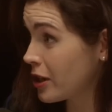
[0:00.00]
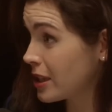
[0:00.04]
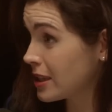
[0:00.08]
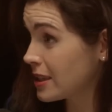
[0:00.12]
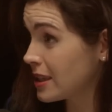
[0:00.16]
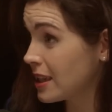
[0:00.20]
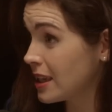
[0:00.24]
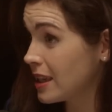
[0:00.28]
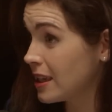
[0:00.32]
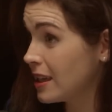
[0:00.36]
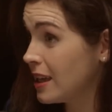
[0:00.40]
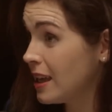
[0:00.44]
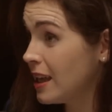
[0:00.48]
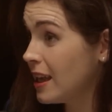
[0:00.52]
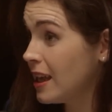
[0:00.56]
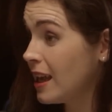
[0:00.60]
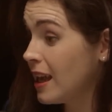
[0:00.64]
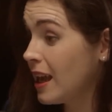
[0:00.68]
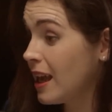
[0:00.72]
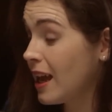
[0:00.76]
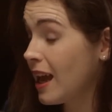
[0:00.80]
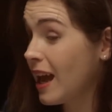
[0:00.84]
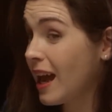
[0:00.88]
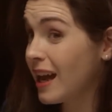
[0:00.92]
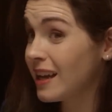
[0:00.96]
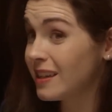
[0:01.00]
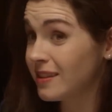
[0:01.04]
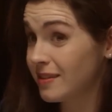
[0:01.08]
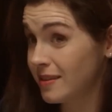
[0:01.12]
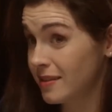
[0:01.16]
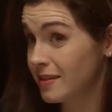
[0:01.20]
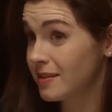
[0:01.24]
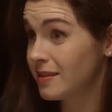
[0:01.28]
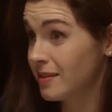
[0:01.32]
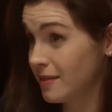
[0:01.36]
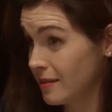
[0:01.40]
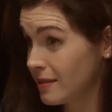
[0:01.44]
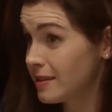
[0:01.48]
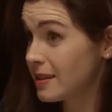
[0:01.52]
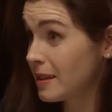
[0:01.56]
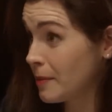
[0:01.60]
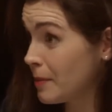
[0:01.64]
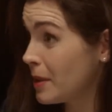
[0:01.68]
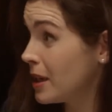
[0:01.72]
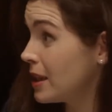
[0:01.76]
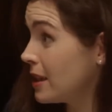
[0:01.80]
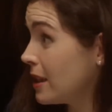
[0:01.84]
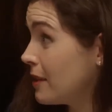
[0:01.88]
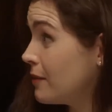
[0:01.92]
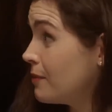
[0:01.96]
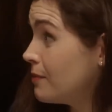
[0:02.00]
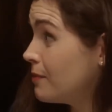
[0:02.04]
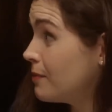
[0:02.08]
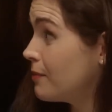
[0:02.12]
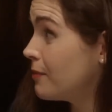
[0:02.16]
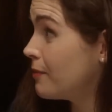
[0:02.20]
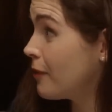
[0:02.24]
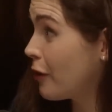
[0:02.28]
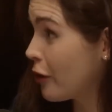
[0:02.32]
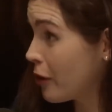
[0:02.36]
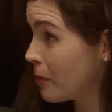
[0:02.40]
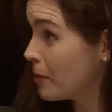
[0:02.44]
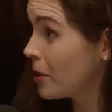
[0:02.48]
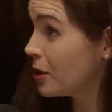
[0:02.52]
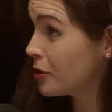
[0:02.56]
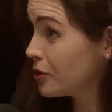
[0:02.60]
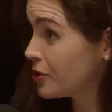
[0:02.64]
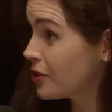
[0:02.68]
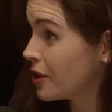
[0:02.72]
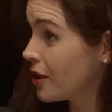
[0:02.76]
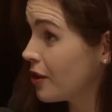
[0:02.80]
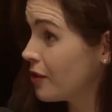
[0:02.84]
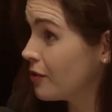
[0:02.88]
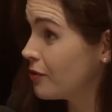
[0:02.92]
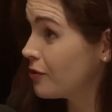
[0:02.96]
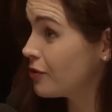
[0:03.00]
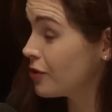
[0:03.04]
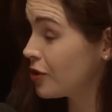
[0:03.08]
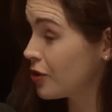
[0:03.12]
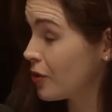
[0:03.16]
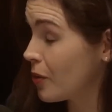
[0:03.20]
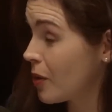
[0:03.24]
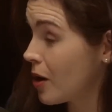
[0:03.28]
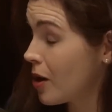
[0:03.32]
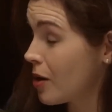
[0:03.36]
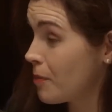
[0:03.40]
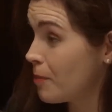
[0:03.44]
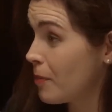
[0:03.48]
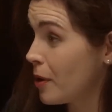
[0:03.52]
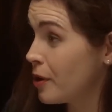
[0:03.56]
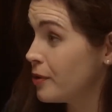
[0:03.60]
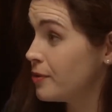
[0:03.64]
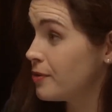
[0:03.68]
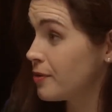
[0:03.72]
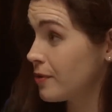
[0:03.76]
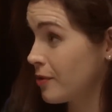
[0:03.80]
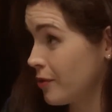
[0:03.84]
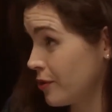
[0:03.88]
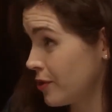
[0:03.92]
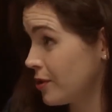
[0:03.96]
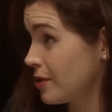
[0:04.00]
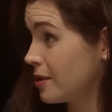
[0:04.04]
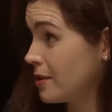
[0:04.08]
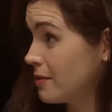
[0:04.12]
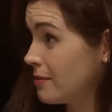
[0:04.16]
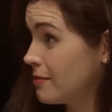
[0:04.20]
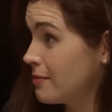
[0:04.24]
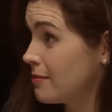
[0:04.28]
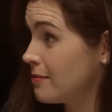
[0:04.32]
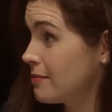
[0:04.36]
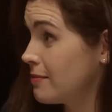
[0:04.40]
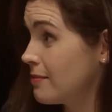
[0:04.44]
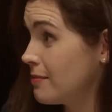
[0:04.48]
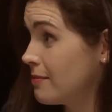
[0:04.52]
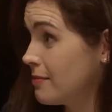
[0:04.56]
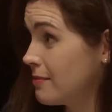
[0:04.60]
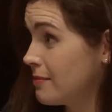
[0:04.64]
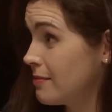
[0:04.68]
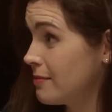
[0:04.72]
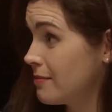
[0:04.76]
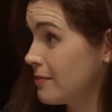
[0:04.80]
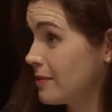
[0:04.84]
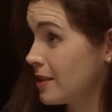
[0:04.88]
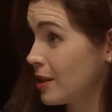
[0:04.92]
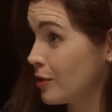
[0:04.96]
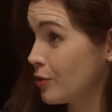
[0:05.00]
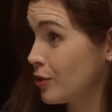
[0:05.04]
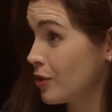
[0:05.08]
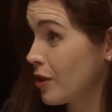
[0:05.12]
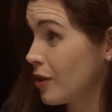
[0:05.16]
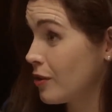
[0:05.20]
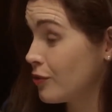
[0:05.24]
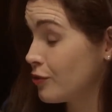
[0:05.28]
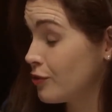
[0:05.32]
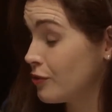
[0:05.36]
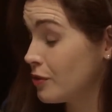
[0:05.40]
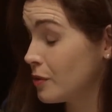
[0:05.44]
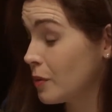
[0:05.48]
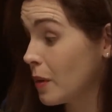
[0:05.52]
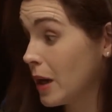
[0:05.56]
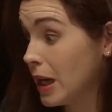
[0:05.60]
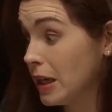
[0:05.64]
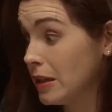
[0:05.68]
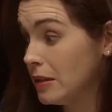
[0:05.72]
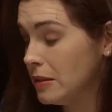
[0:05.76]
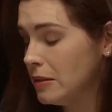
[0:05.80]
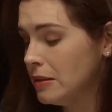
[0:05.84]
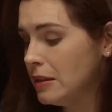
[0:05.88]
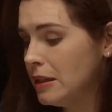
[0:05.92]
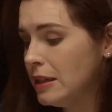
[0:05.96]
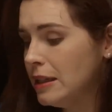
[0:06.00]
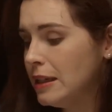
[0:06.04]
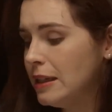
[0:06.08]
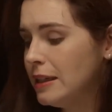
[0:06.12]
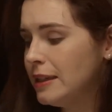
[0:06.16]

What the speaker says: morality, and similarly very much so to our post-Christian sexual culture as well.